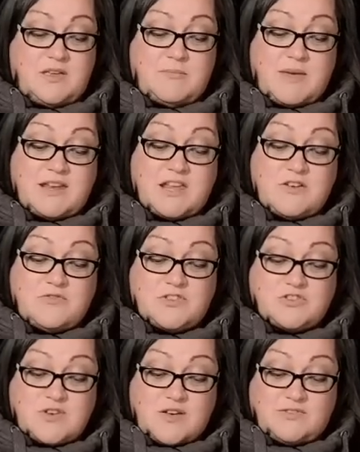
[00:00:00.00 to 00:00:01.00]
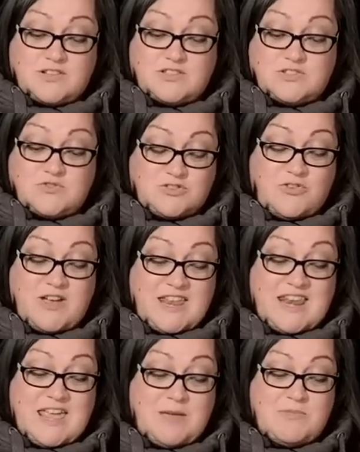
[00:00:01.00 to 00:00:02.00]
Many of the travellers saw
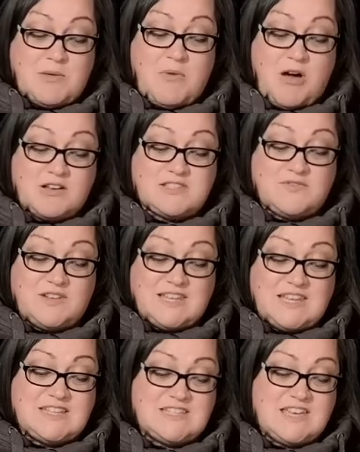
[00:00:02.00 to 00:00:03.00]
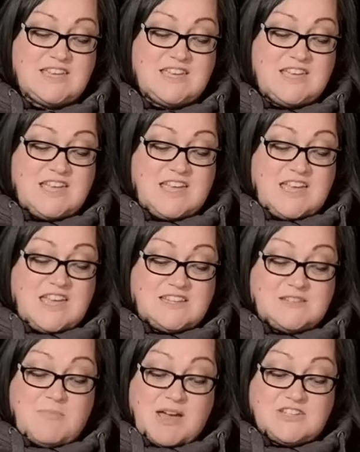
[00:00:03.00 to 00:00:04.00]
in him the marks of a leader
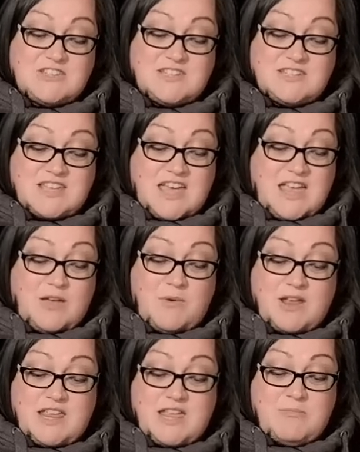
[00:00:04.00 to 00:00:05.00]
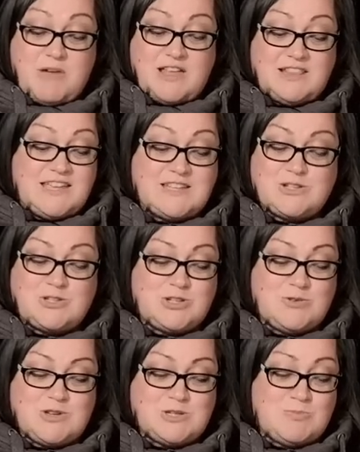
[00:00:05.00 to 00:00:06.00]
and imagined the day when he might lead a
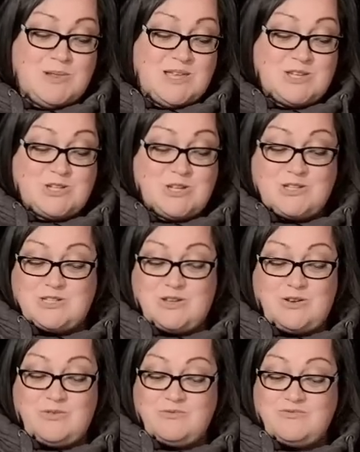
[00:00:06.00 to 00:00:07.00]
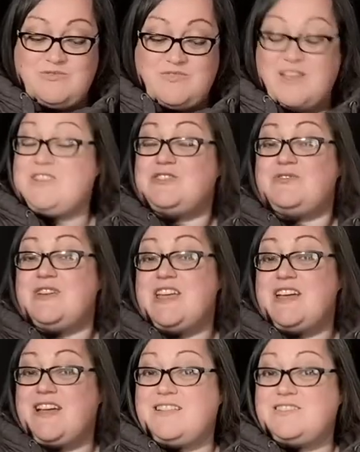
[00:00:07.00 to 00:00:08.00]
Jewish militia to
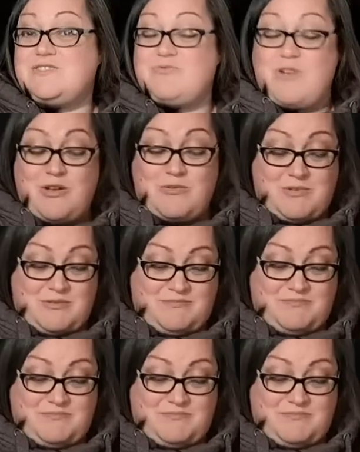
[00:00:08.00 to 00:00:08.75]
victory against Rome.